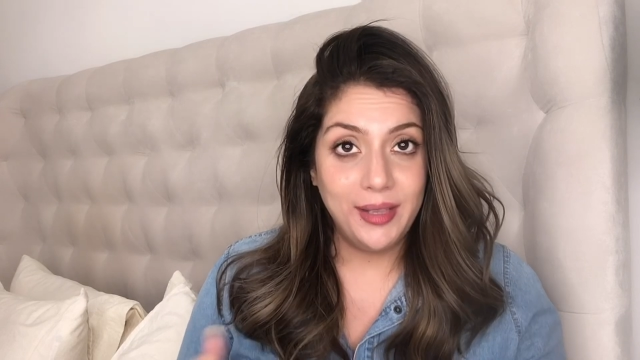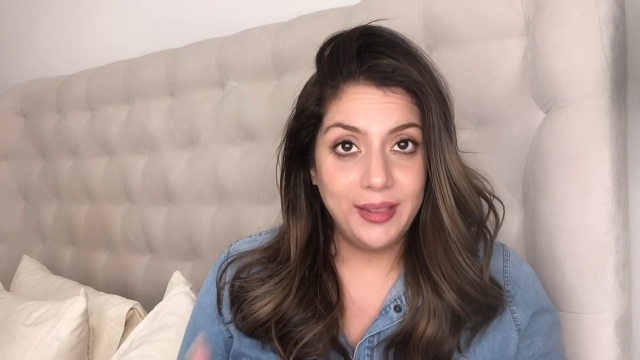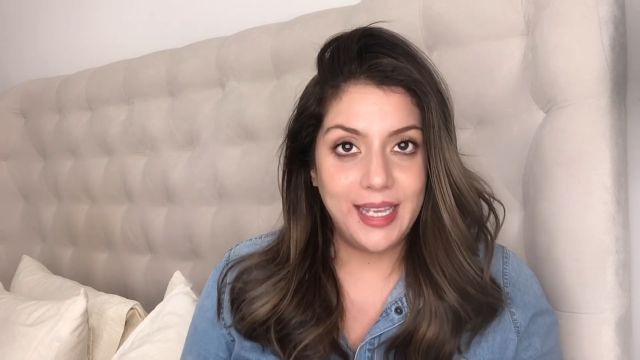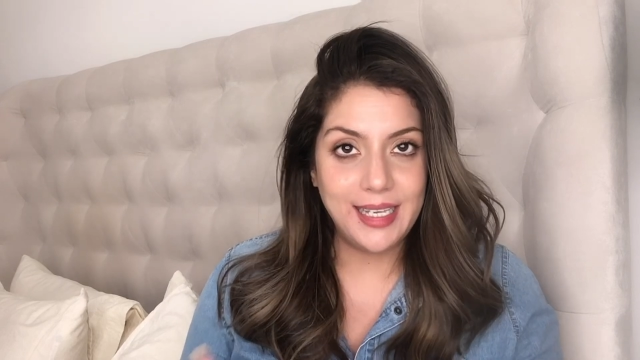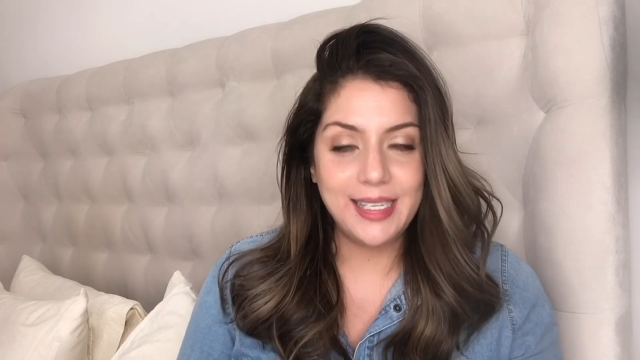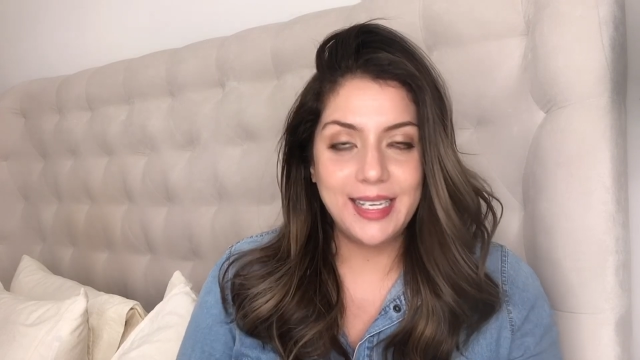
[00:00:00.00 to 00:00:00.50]

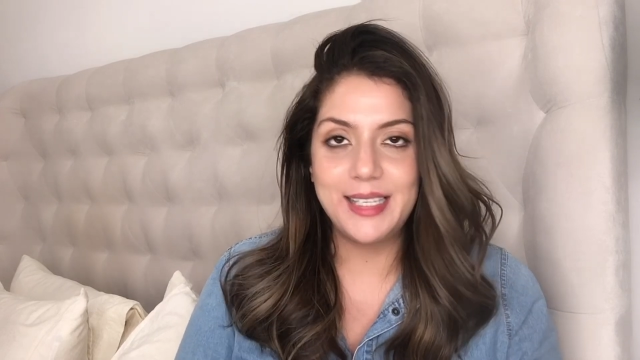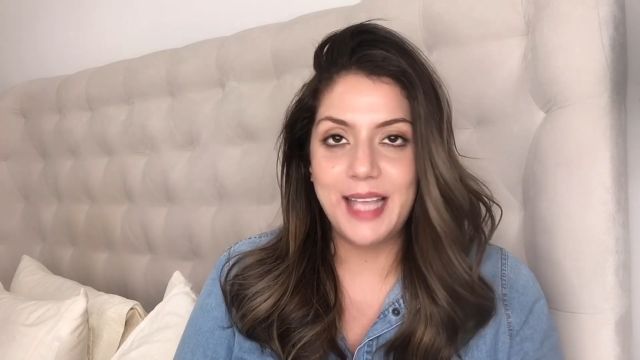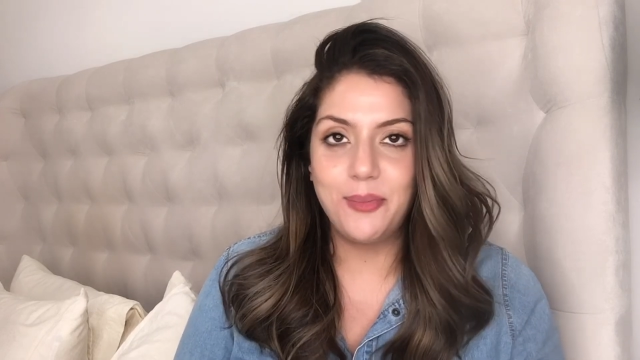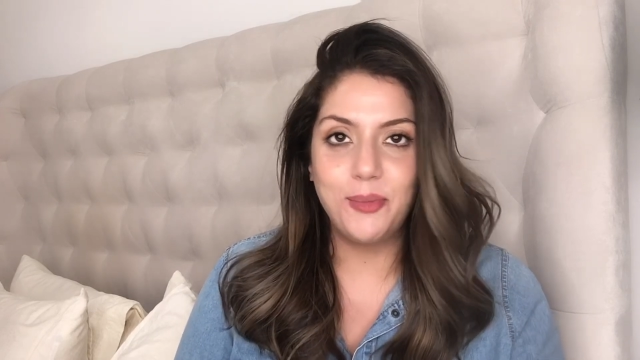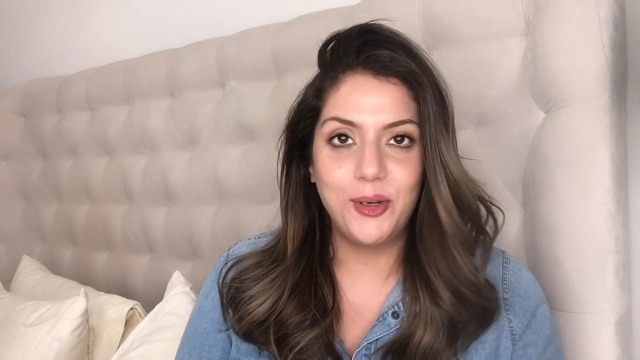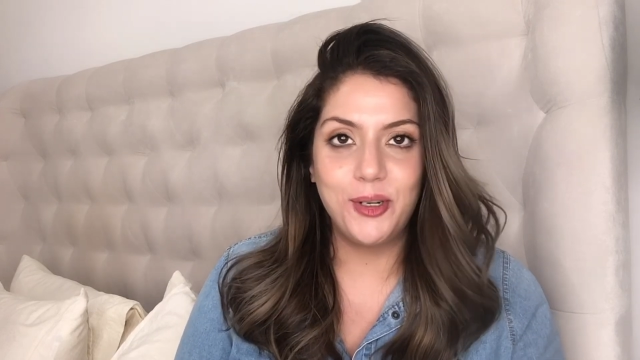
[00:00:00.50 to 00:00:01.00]
This is
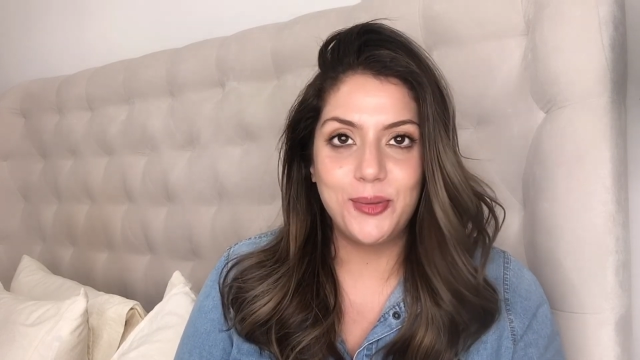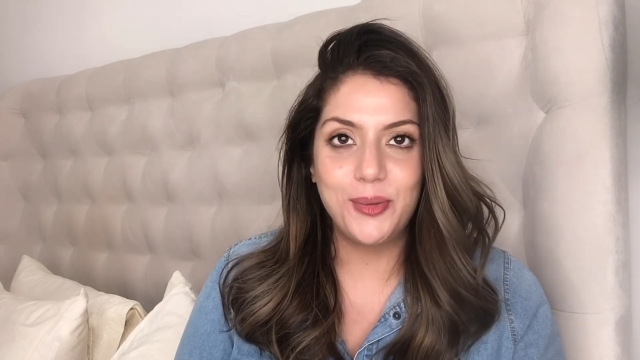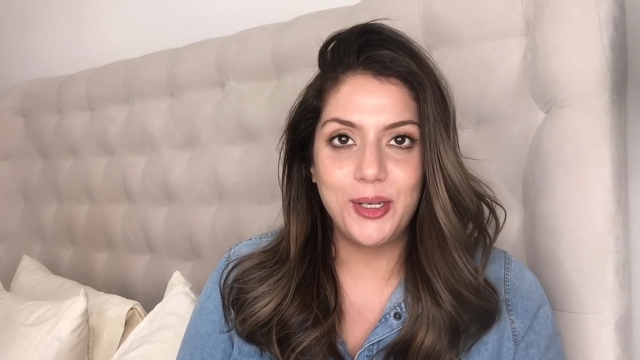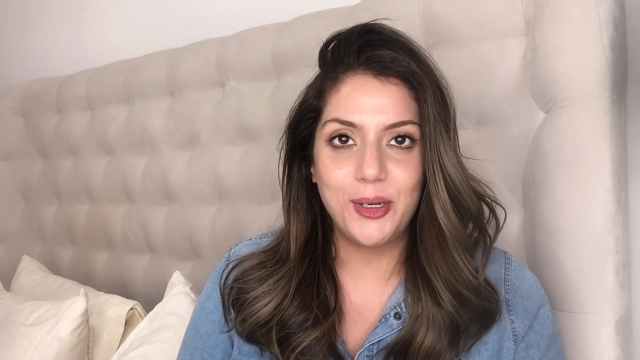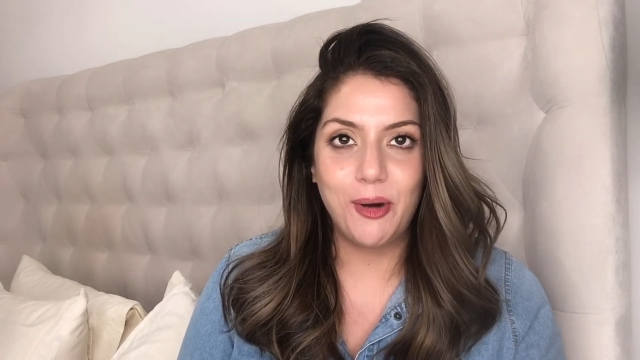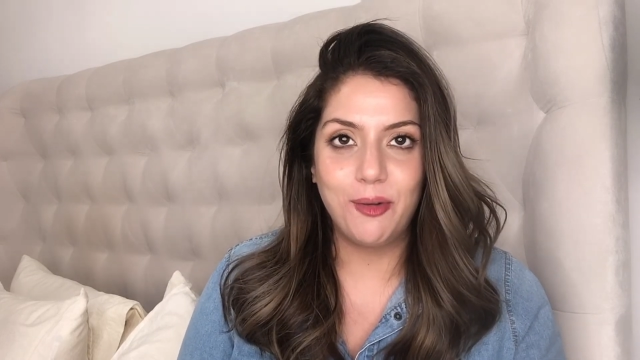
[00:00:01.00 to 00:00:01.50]
that bonus
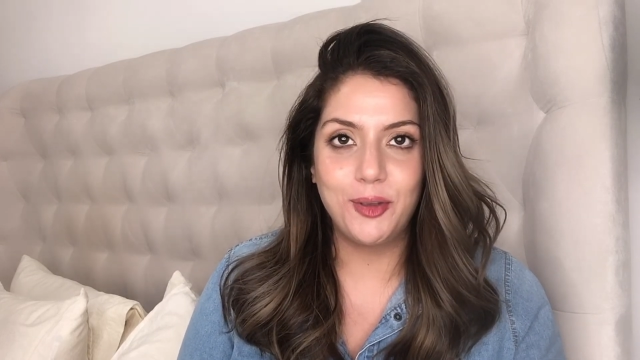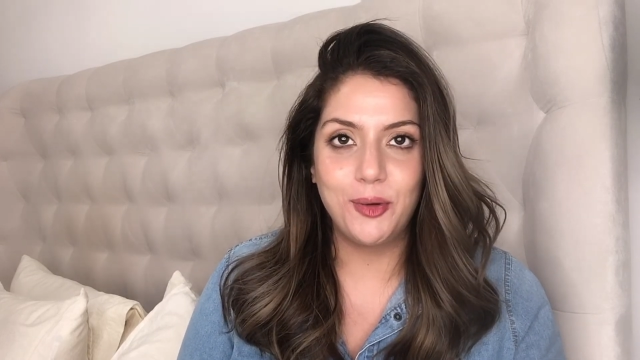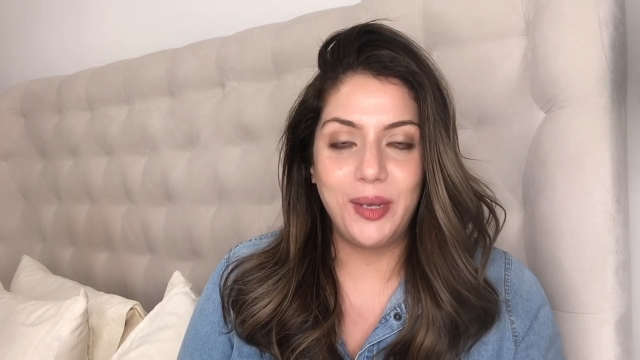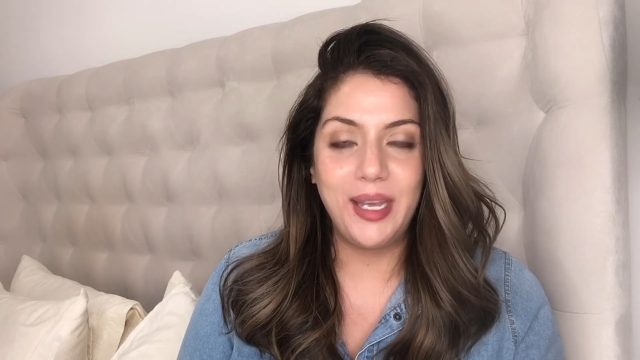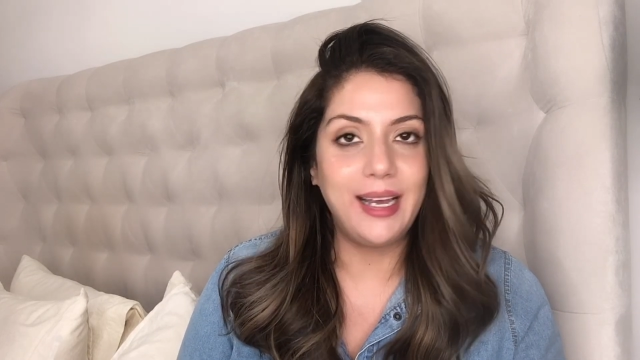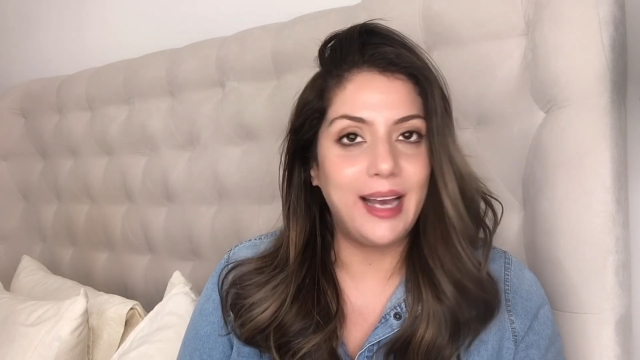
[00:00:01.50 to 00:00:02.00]
video of the
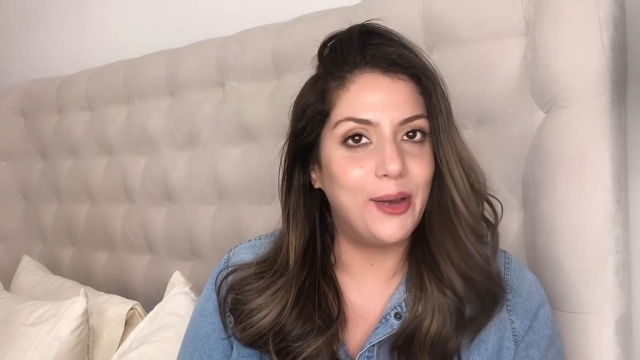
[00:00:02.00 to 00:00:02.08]
week.